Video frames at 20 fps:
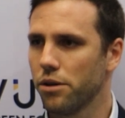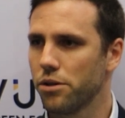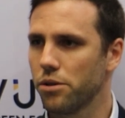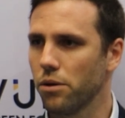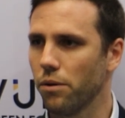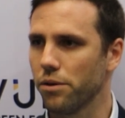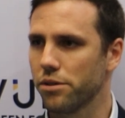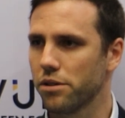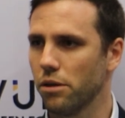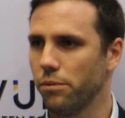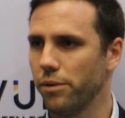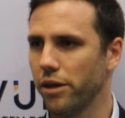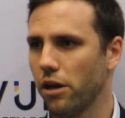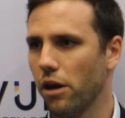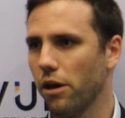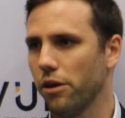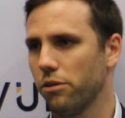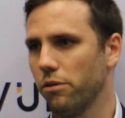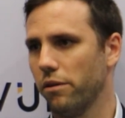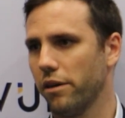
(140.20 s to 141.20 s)
Sure, so we're
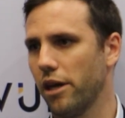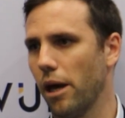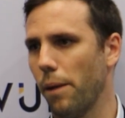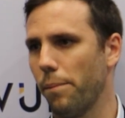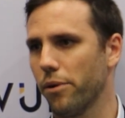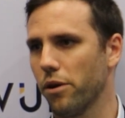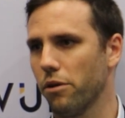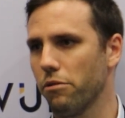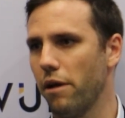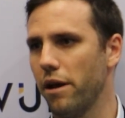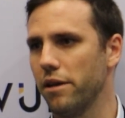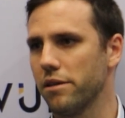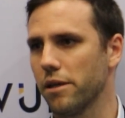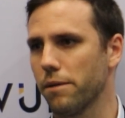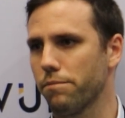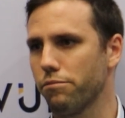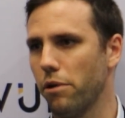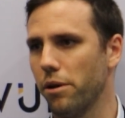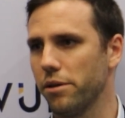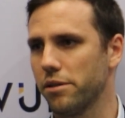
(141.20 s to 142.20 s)
going through a capital raising
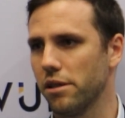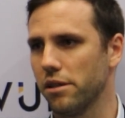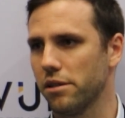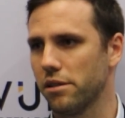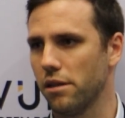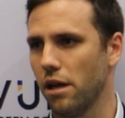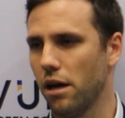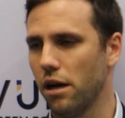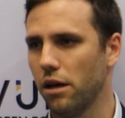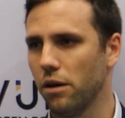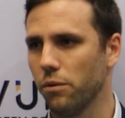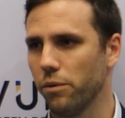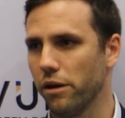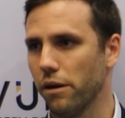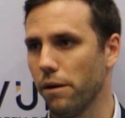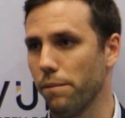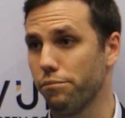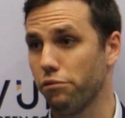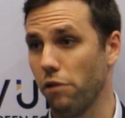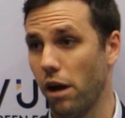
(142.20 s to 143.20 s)
process now. We
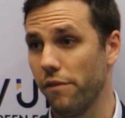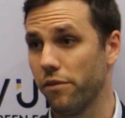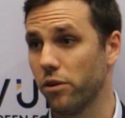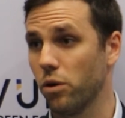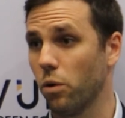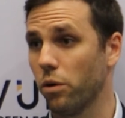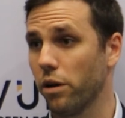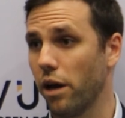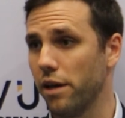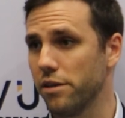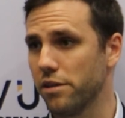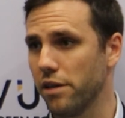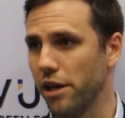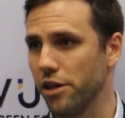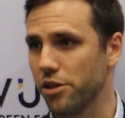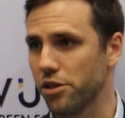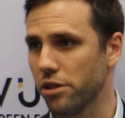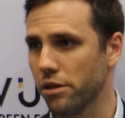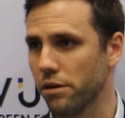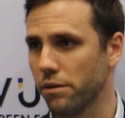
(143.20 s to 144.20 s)
are a private
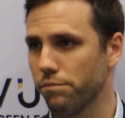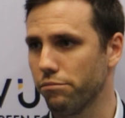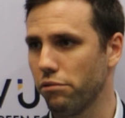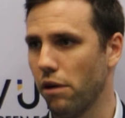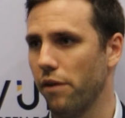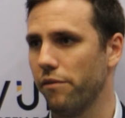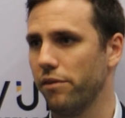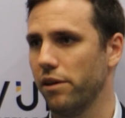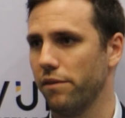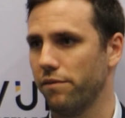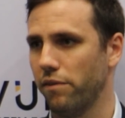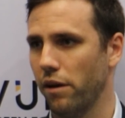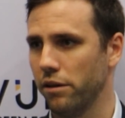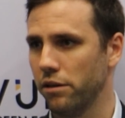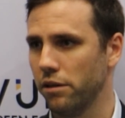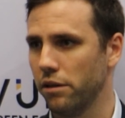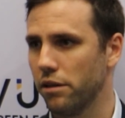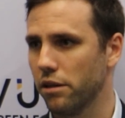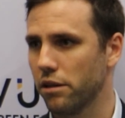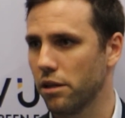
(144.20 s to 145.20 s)
organization, privately
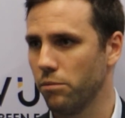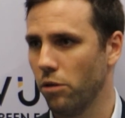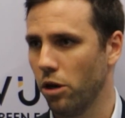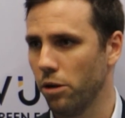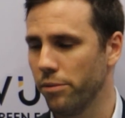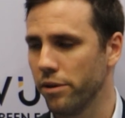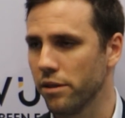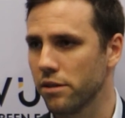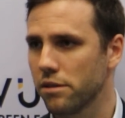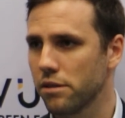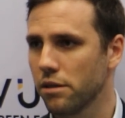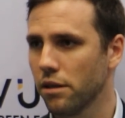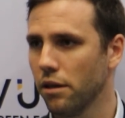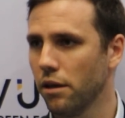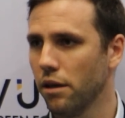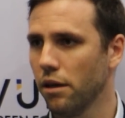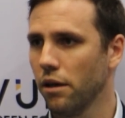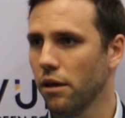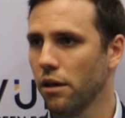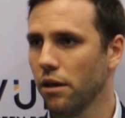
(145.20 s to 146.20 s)
funded at the
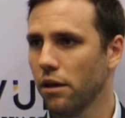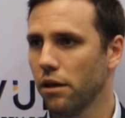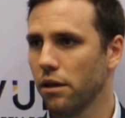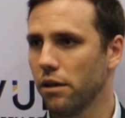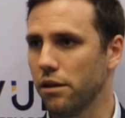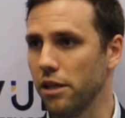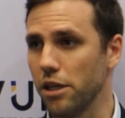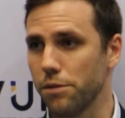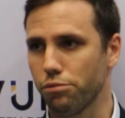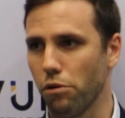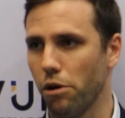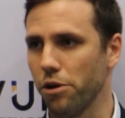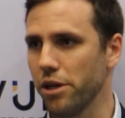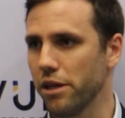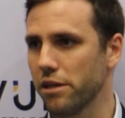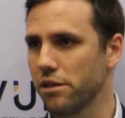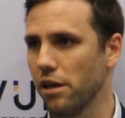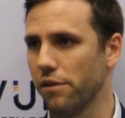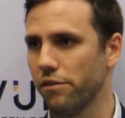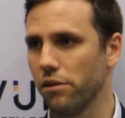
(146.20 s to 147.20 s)
moment. These
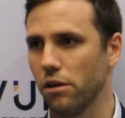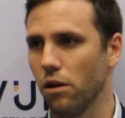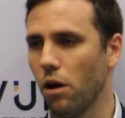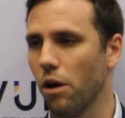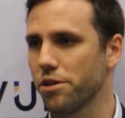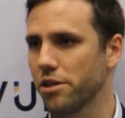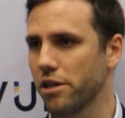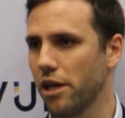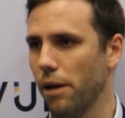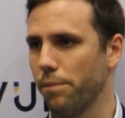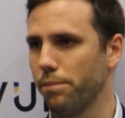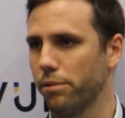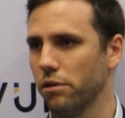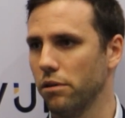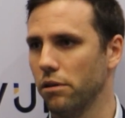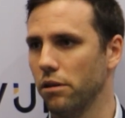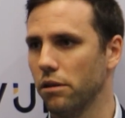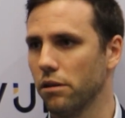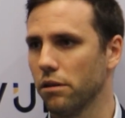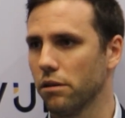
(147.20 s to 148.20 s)
projects have a large
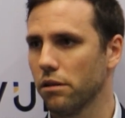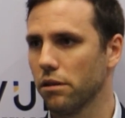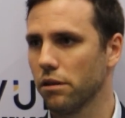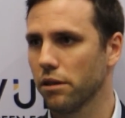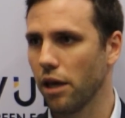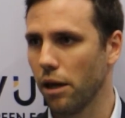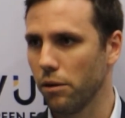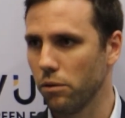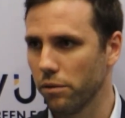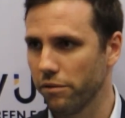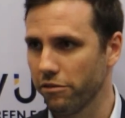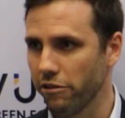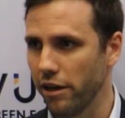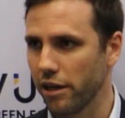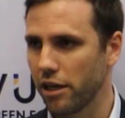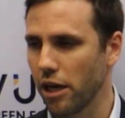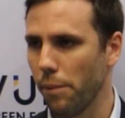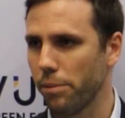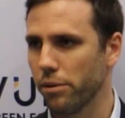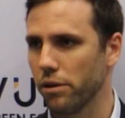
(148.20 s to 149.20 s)
capital,
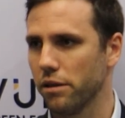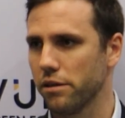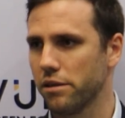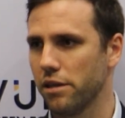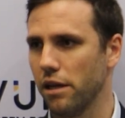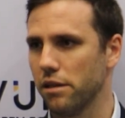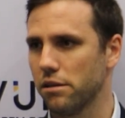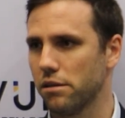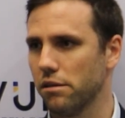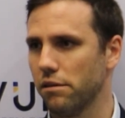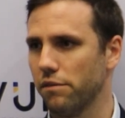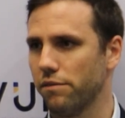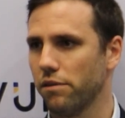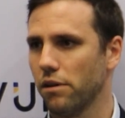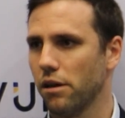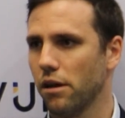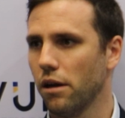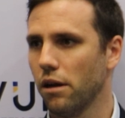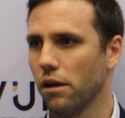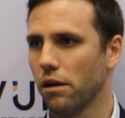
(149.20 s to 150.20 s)
very capital intensive,
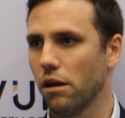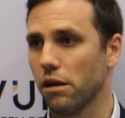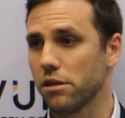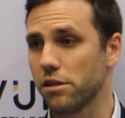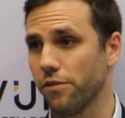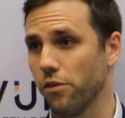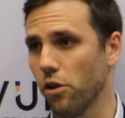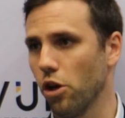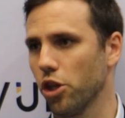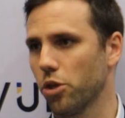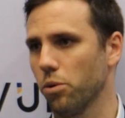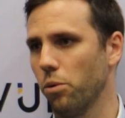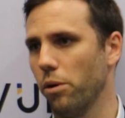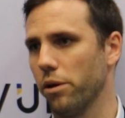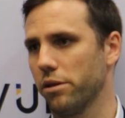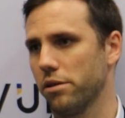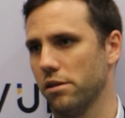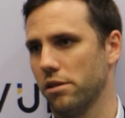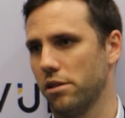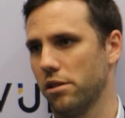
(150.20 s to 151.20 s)
lots of
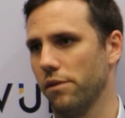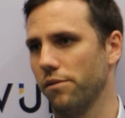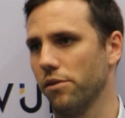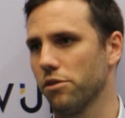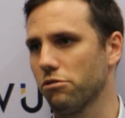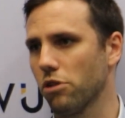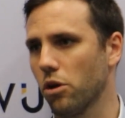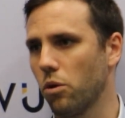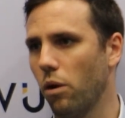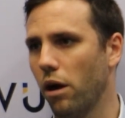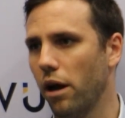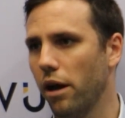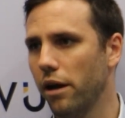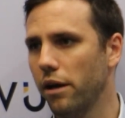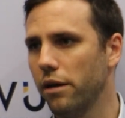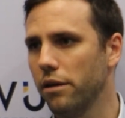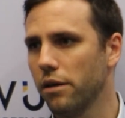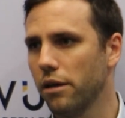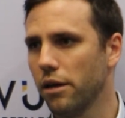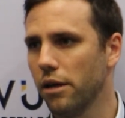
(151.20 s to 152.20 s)
earthworks and civils
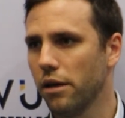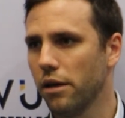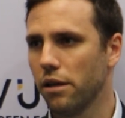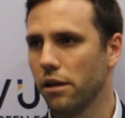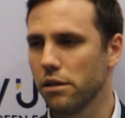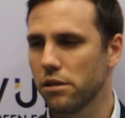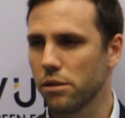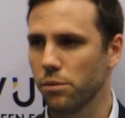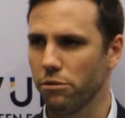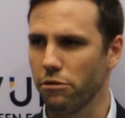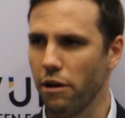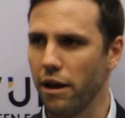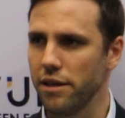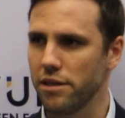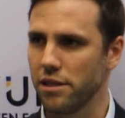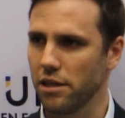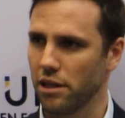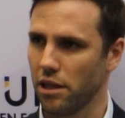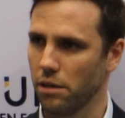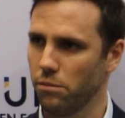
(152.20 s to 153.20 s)
required. So we're
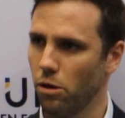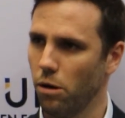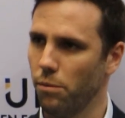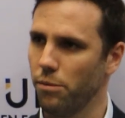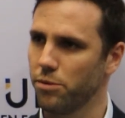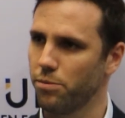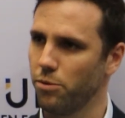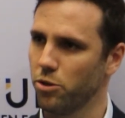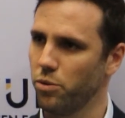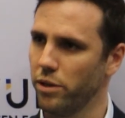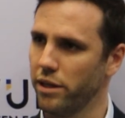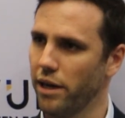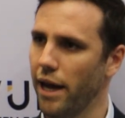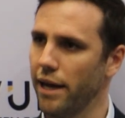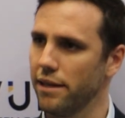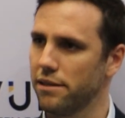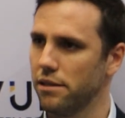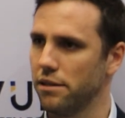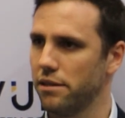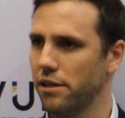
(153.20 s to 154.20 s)
raising at the moment between
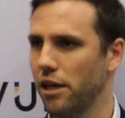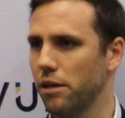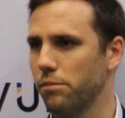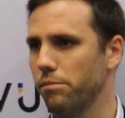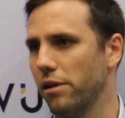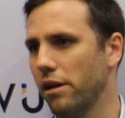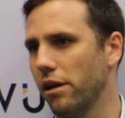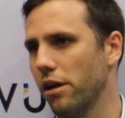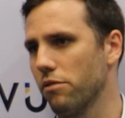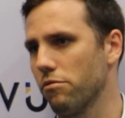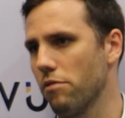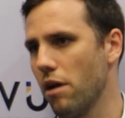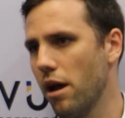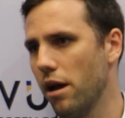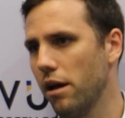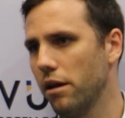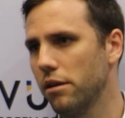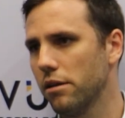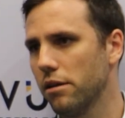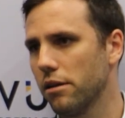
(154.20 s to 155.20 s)
8 and 10 billion
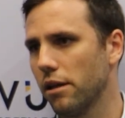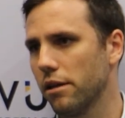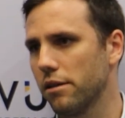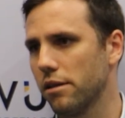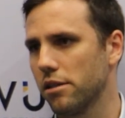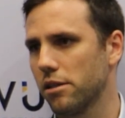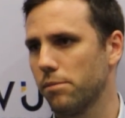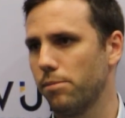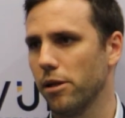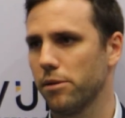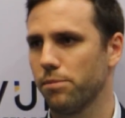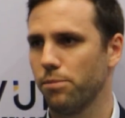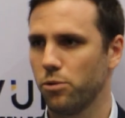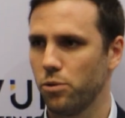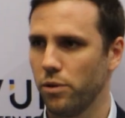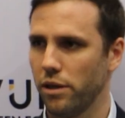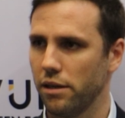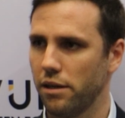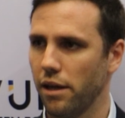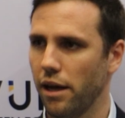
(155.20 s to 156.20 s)
rand, to split
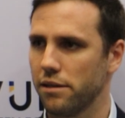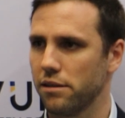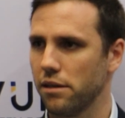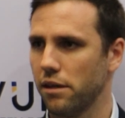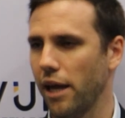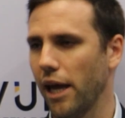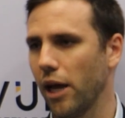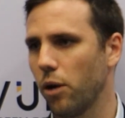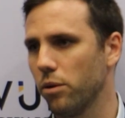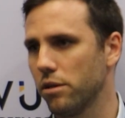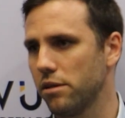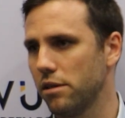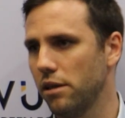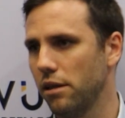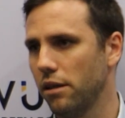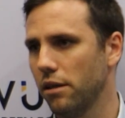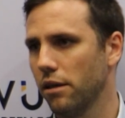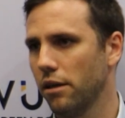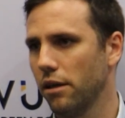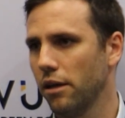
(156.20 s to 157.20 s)
between debt and
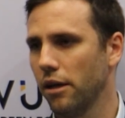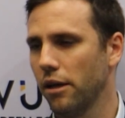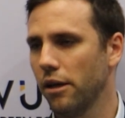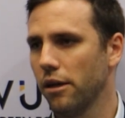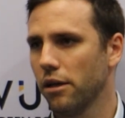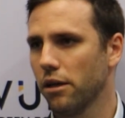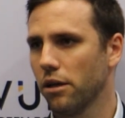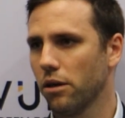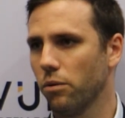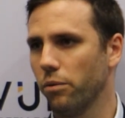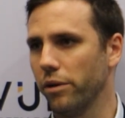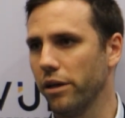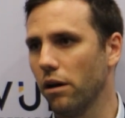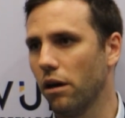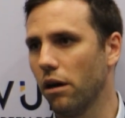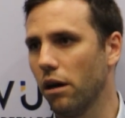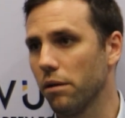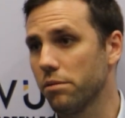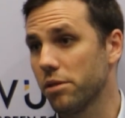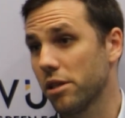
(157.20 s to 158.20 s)
equity. We
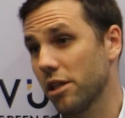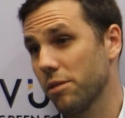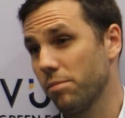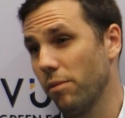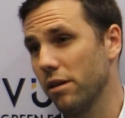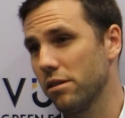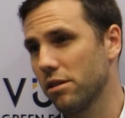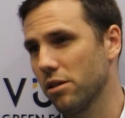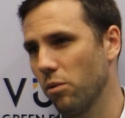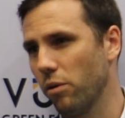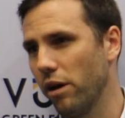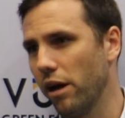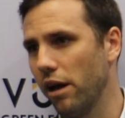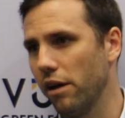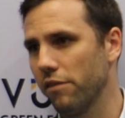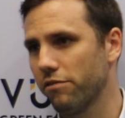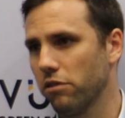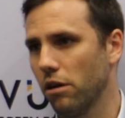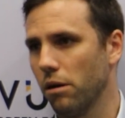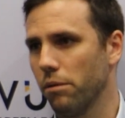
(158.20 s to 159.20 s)
are 6 months
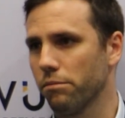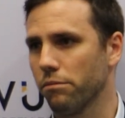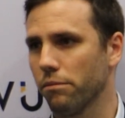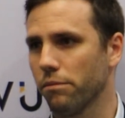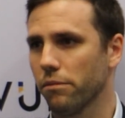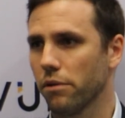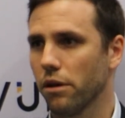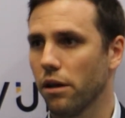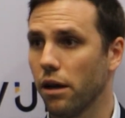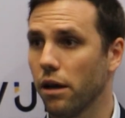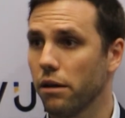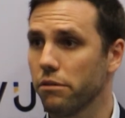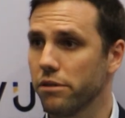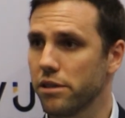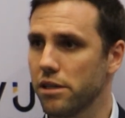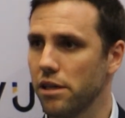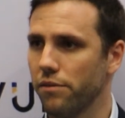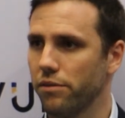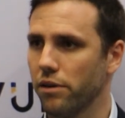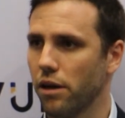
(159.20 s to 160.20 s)
away from
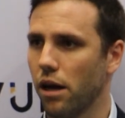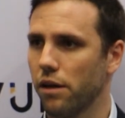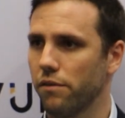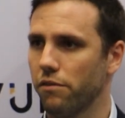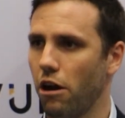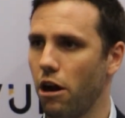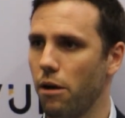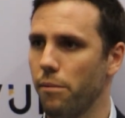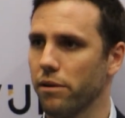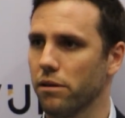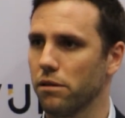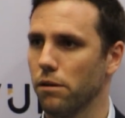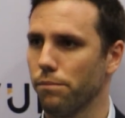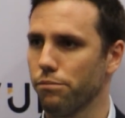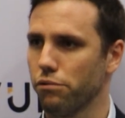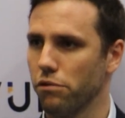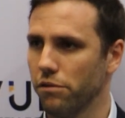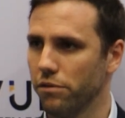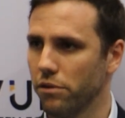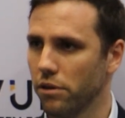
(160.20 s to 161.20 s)
receiving our environmental
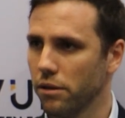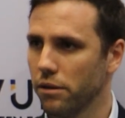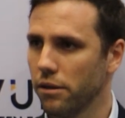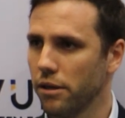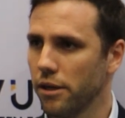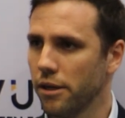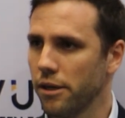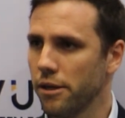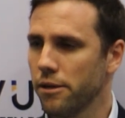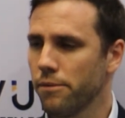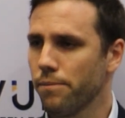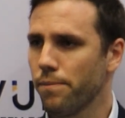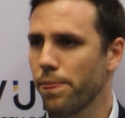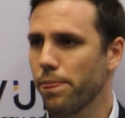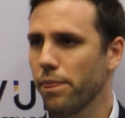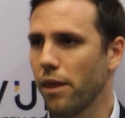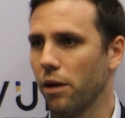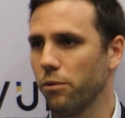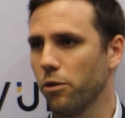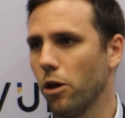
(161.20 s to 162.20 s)
approval,
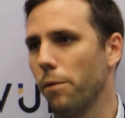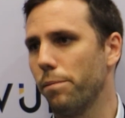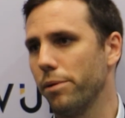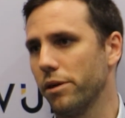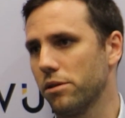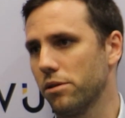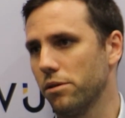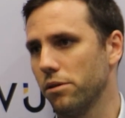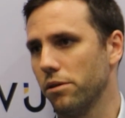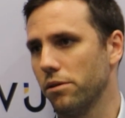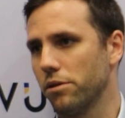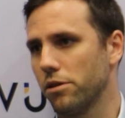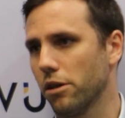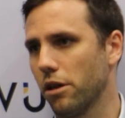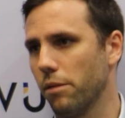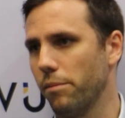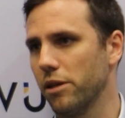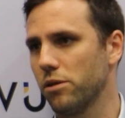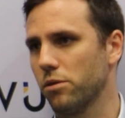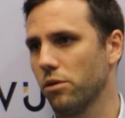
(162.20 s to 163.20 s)
and we're hoping to
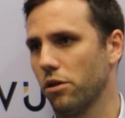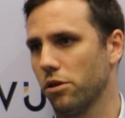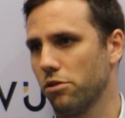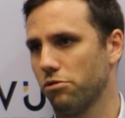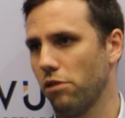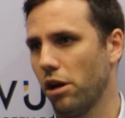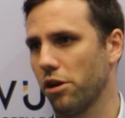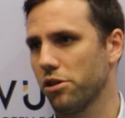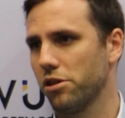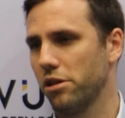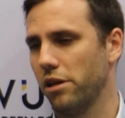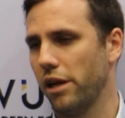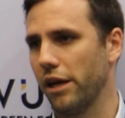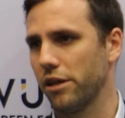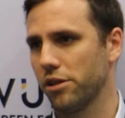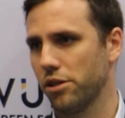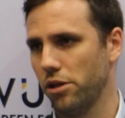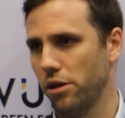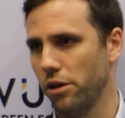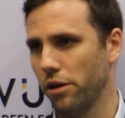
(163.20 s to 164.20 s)
commence with construction
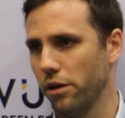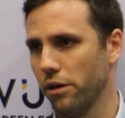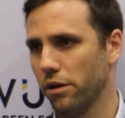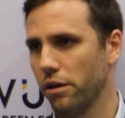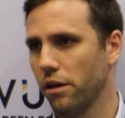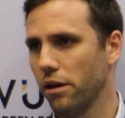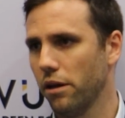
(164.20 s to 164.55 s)
next year.